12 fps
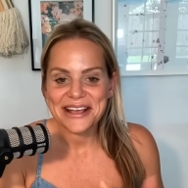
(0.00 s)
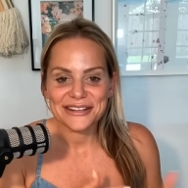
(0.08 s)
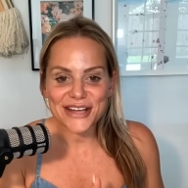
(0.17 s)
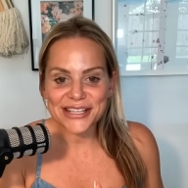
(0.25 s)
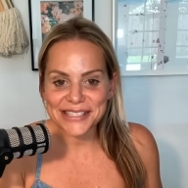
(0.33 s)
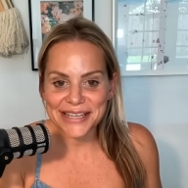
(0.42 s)

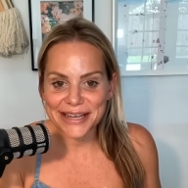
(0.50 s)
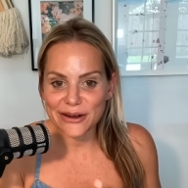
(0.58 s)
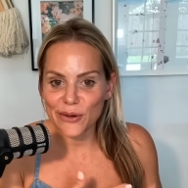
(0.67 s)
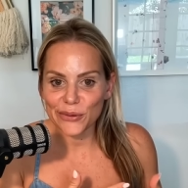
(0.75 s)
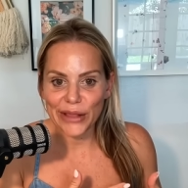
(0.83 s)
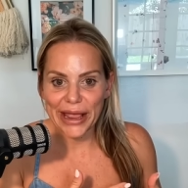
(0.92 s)
Justin,
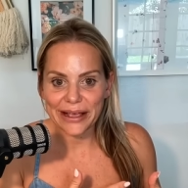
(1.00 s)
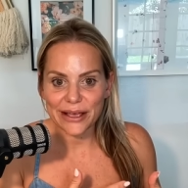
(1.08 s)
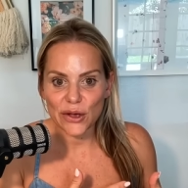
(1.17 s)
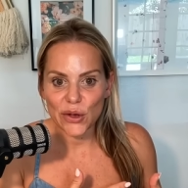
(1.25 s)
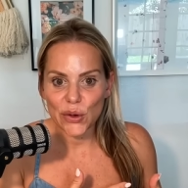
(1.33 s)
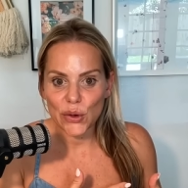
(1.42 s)
like,
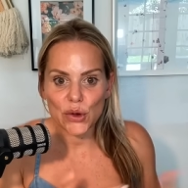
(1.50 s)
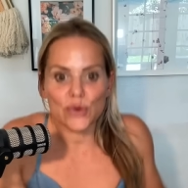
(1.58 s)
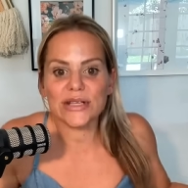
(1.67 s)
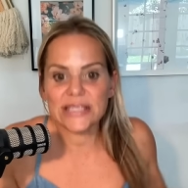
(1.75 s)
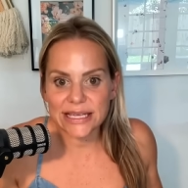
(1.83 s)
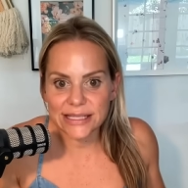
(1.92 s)
who
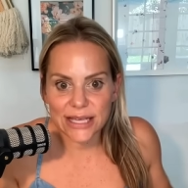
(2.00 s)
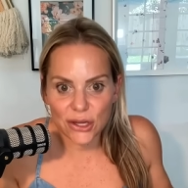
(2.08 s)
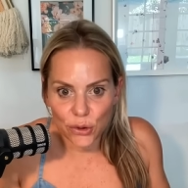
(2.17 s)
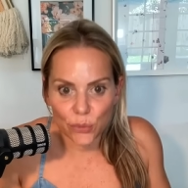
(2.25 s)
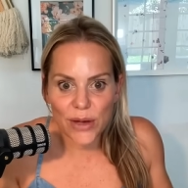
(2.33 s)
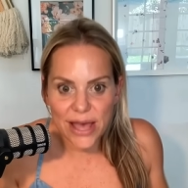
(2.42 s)
is this that
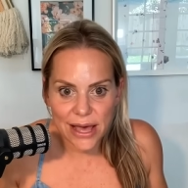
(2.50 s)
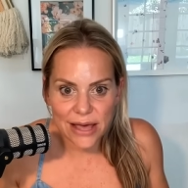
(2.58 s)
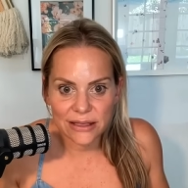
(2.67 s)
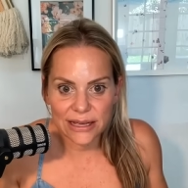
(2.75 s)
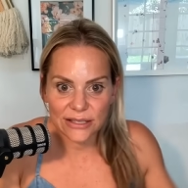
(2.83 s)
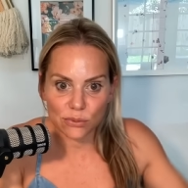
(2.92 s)
you're
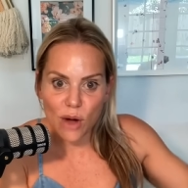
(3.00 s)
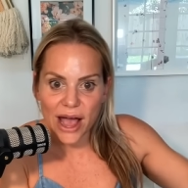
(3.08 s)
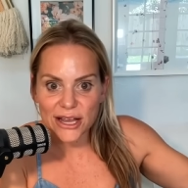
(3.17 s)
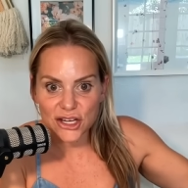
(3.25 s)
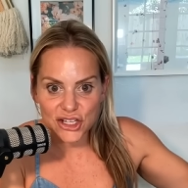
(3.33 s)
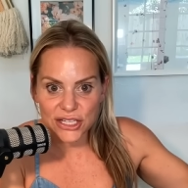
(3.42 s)
with? Because why
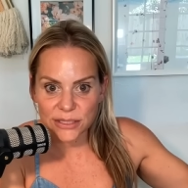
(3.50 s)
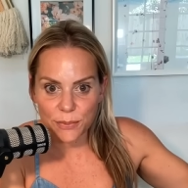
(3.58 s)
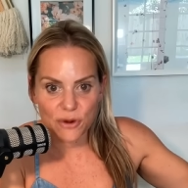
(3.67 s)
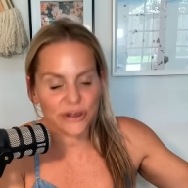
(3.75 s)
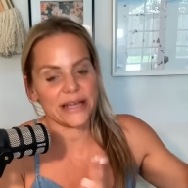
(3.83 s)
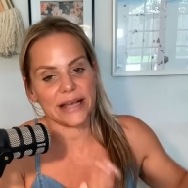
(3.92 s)
is she
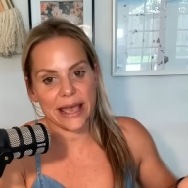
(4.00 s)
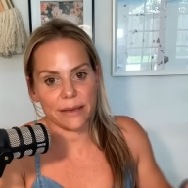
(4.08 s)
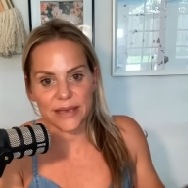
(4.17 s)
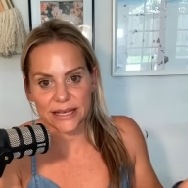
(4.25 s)
supporting A, B,